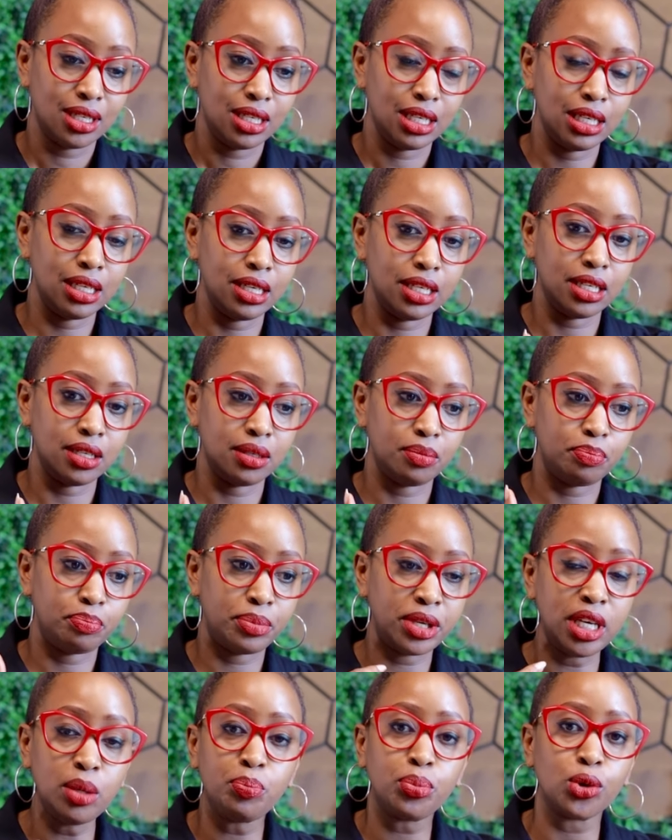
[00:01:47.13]
in
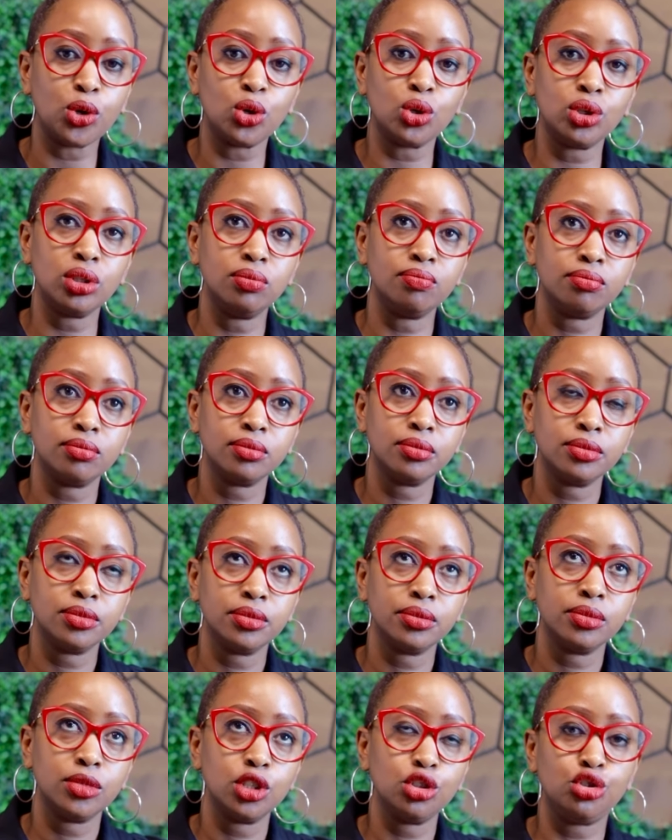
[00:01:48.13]
people
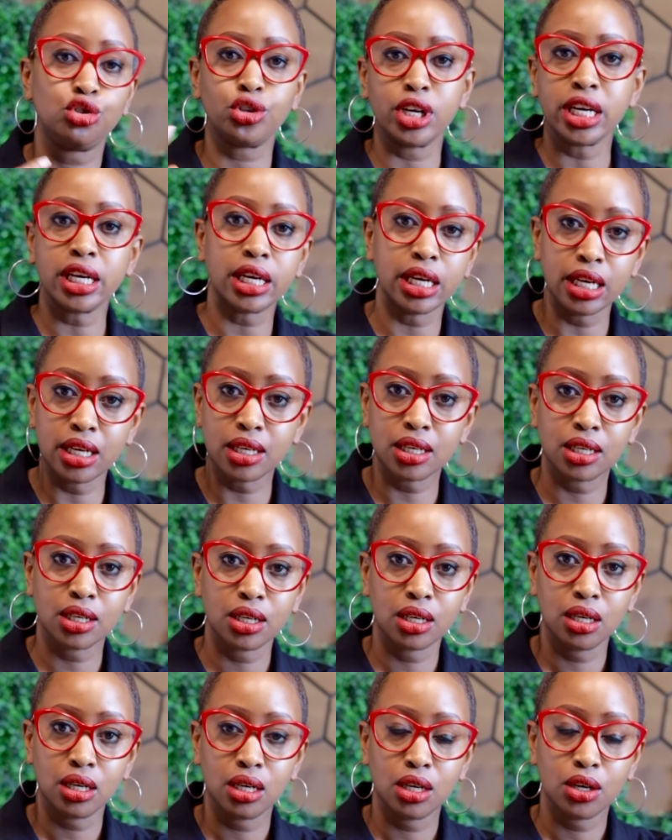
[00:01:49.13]
drinking
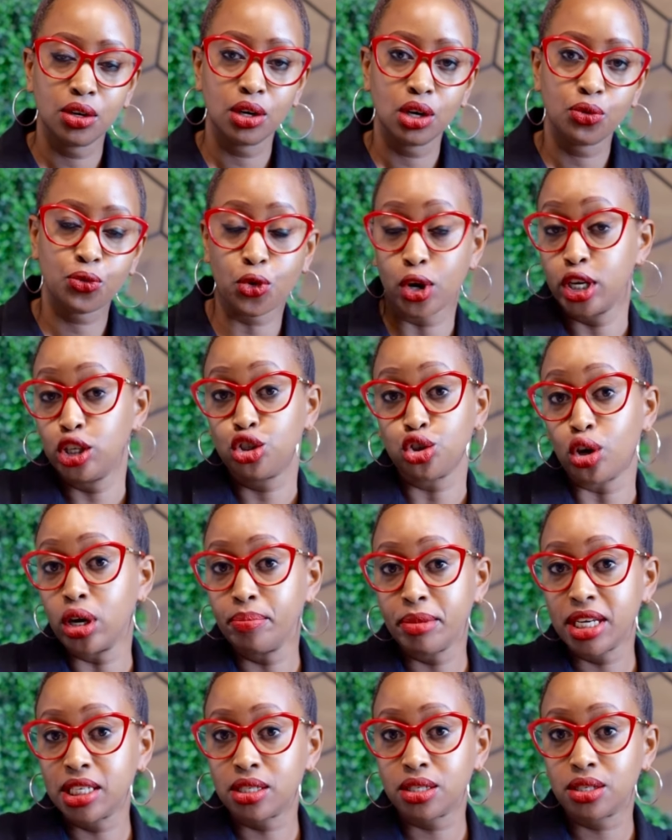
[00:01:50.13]
for
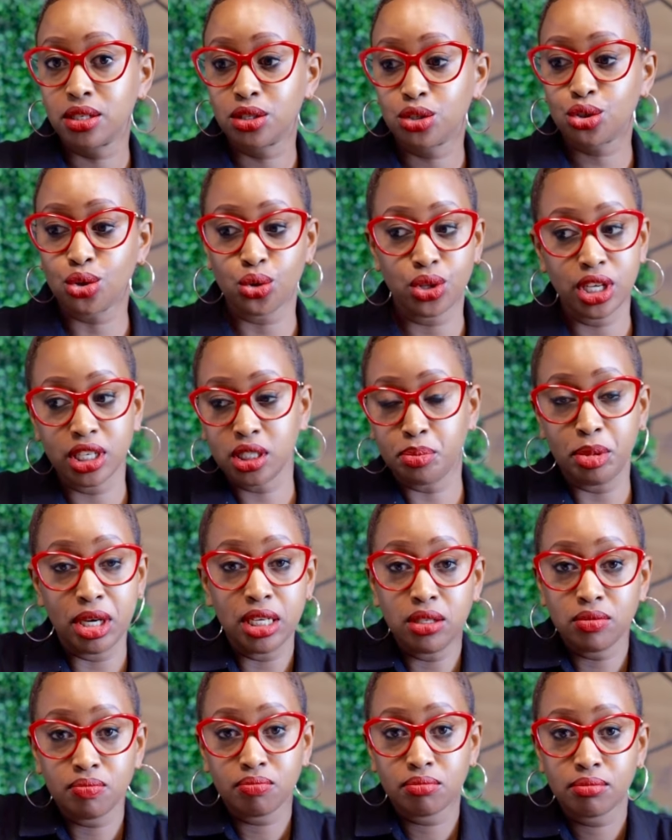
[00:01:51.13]
enjoyment. So there's
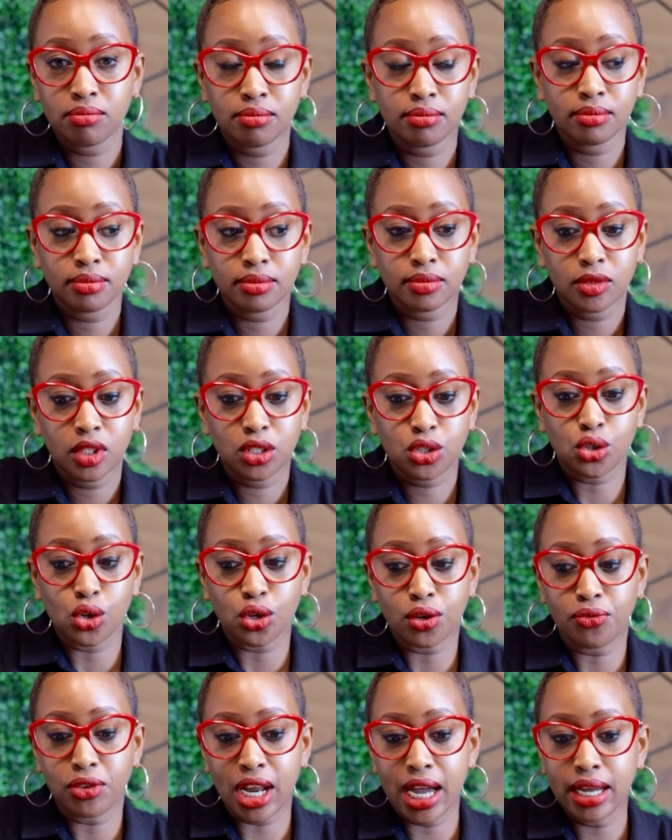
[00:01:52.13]
been sort
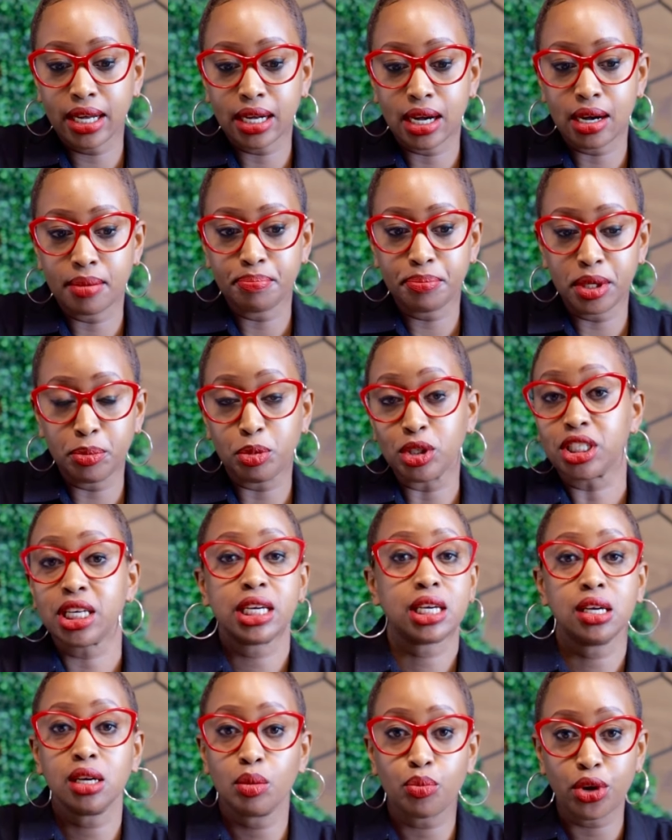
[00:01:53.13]
of like people
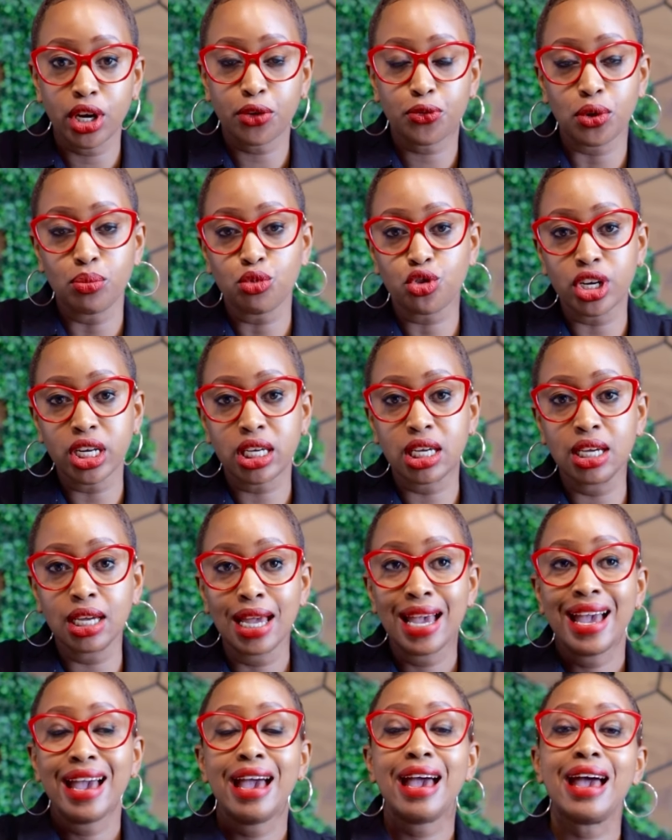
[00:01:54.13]
taking a break from drinking.
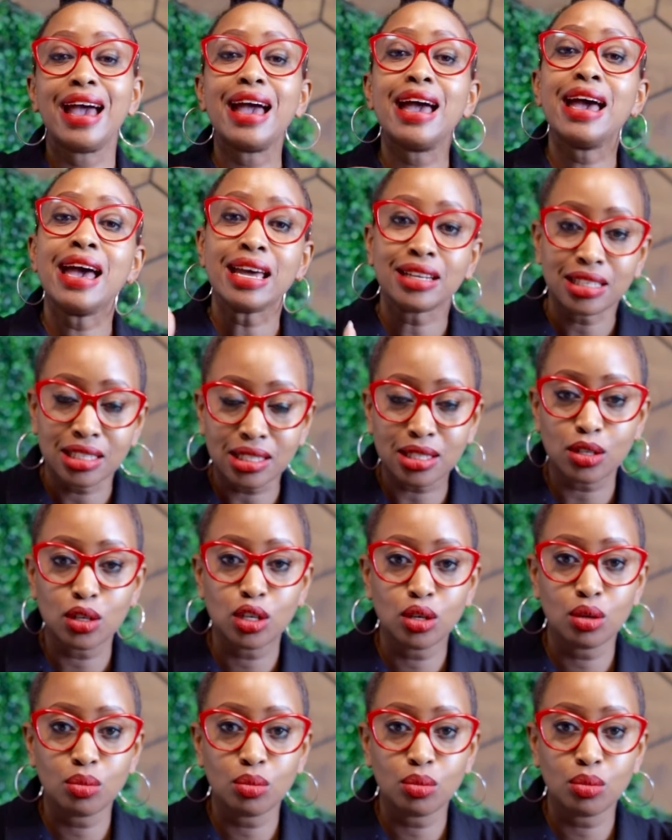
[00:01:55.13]
And